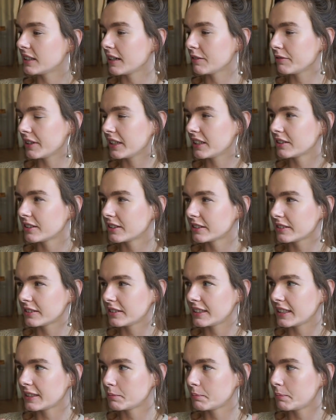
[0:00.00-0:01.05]
I think not
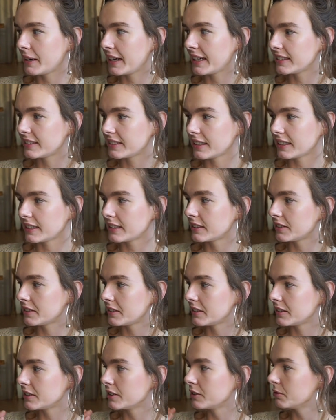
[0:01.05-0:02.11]
that bad as
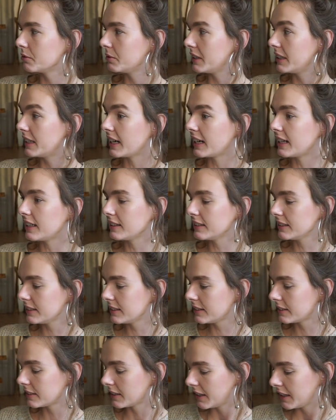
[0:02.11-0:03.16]
the Regal
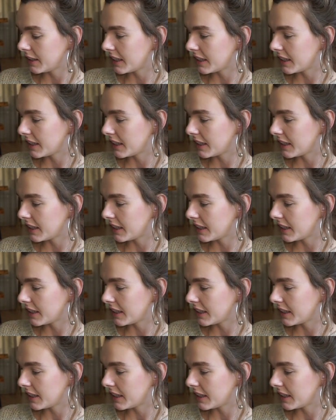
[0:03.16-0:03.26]
is,